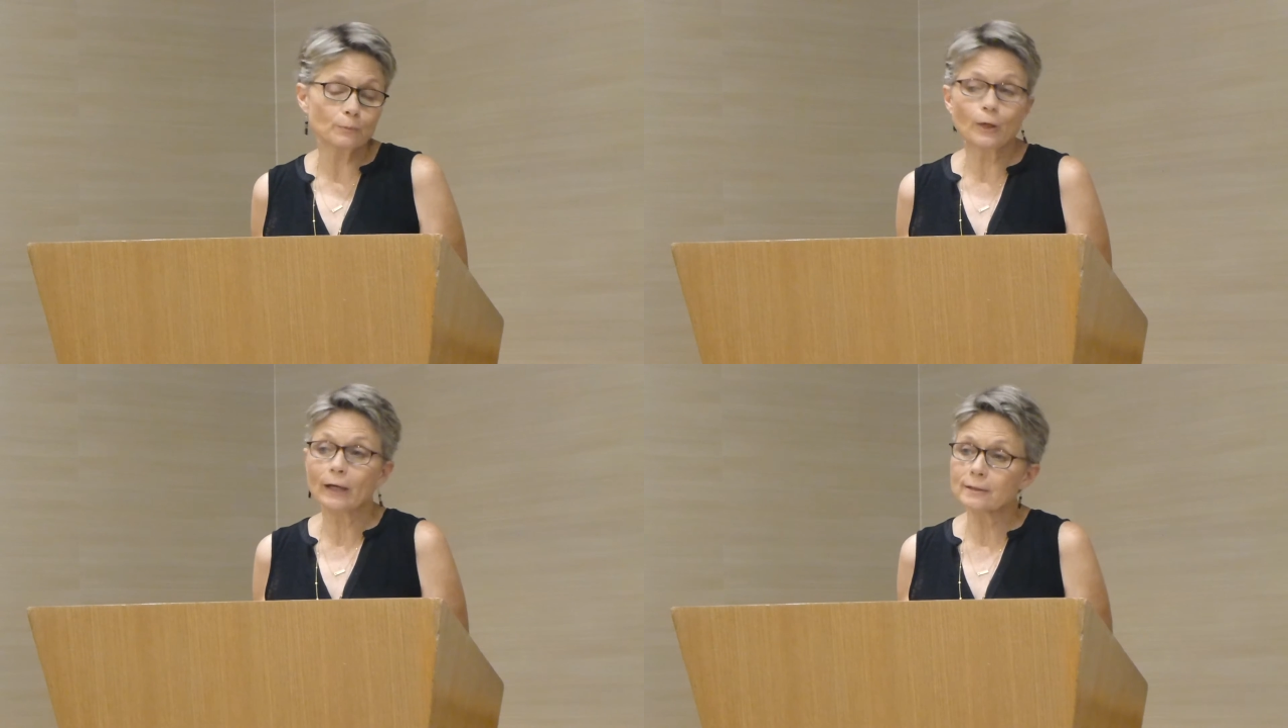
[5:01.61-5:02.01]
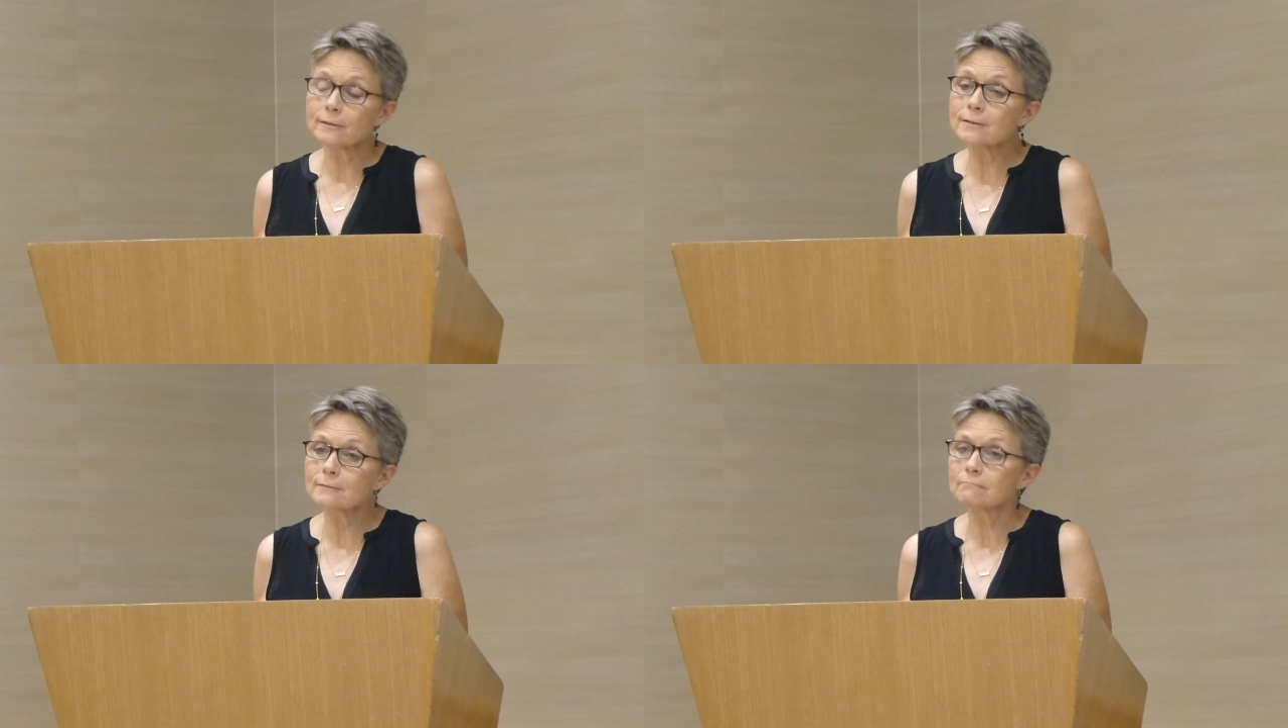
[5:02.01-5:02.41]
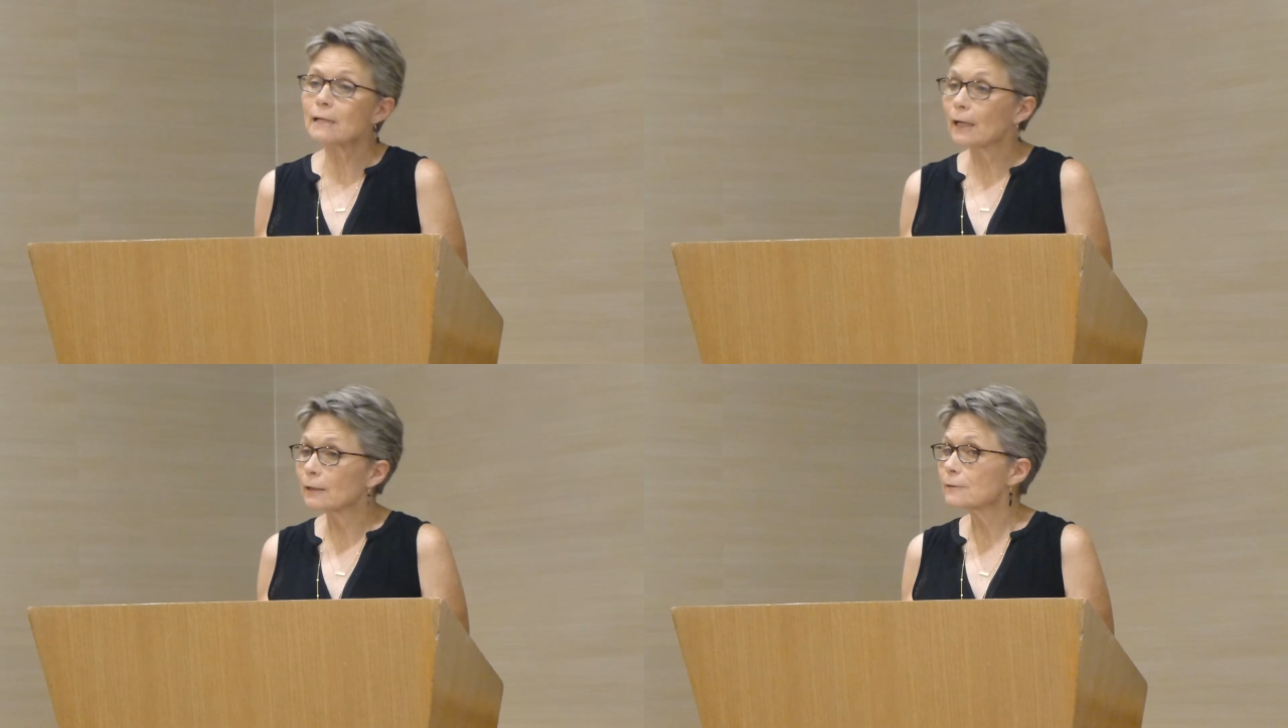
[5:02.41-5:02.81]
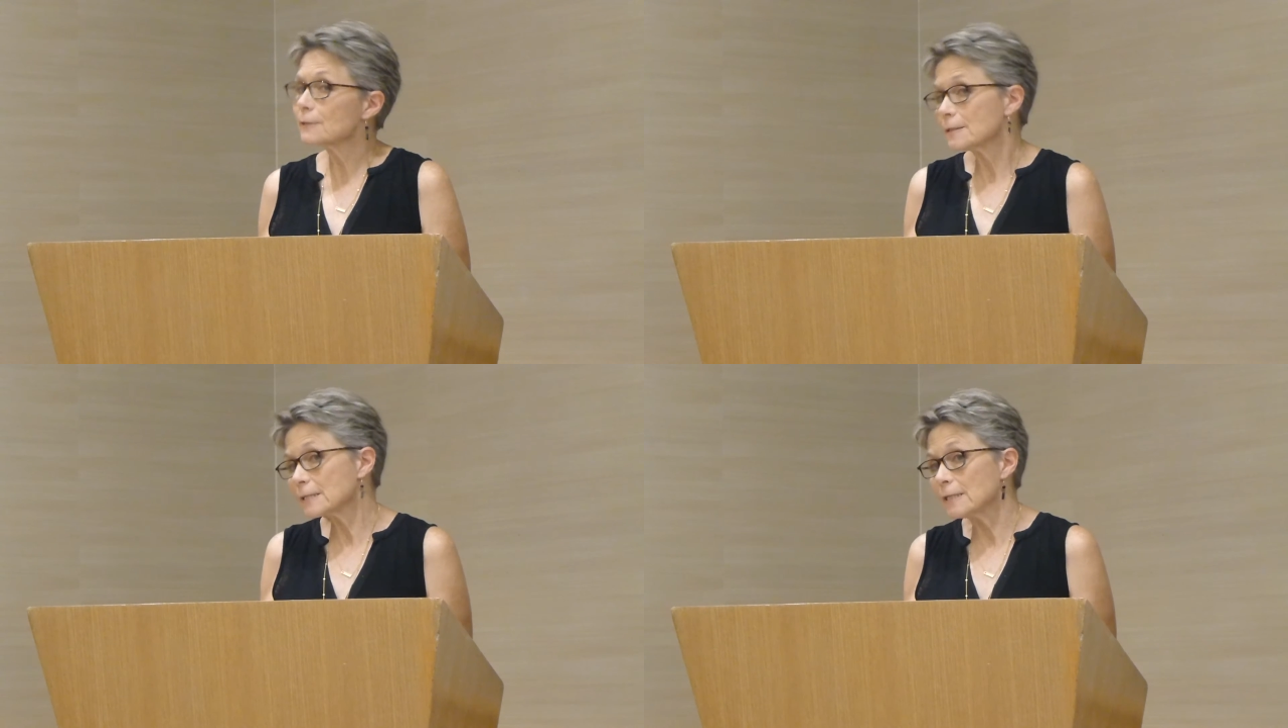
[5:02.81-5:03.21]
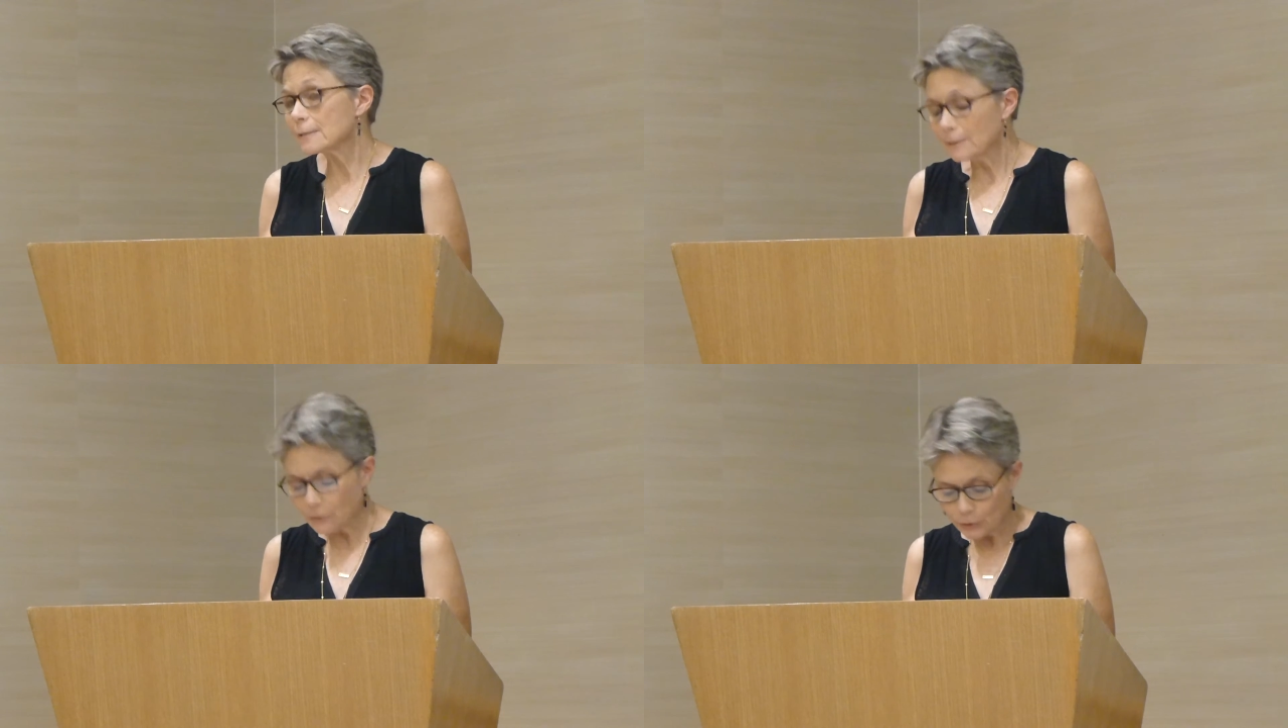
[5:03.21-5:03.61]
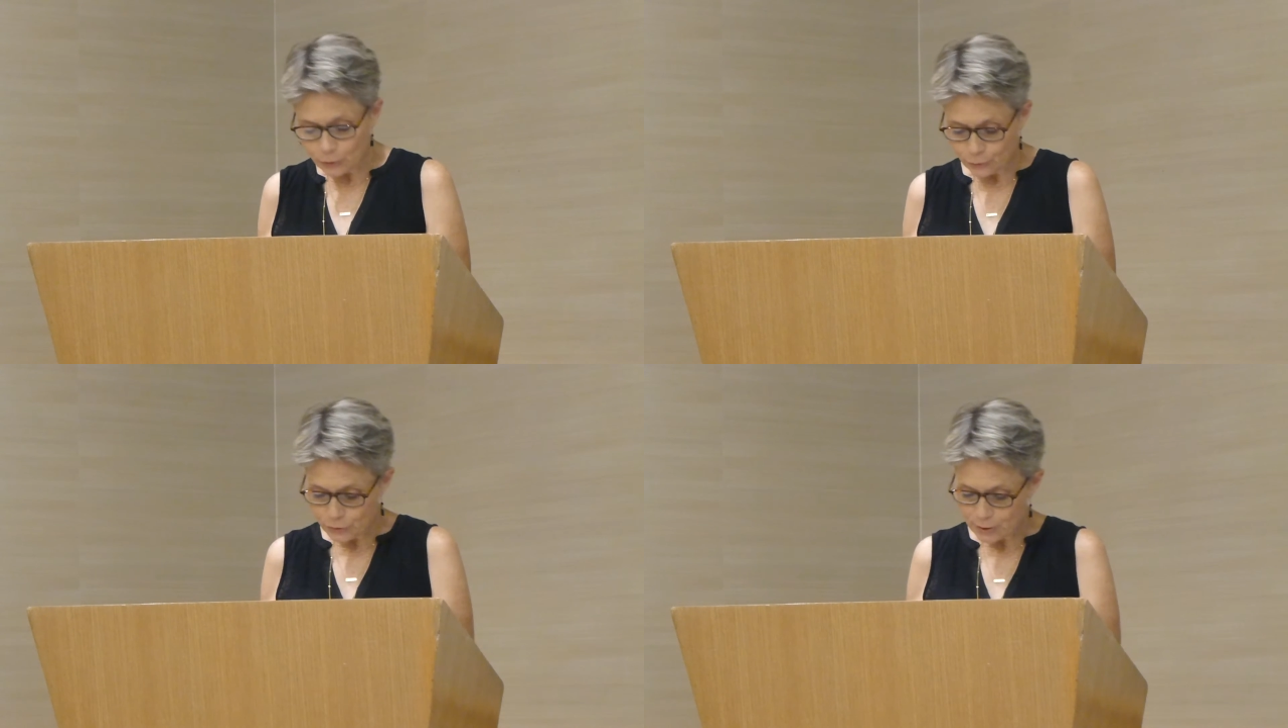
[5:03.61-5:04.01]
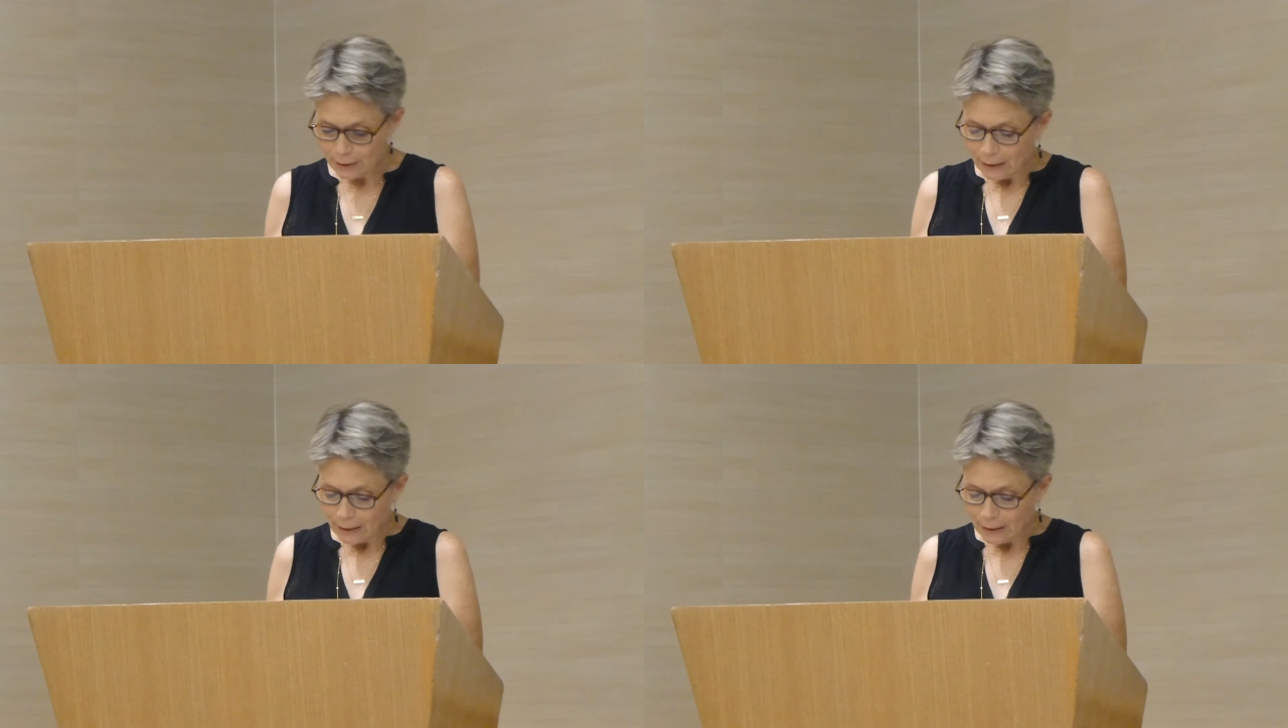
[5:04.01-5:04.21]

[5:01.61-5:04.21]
practice and is easy to use.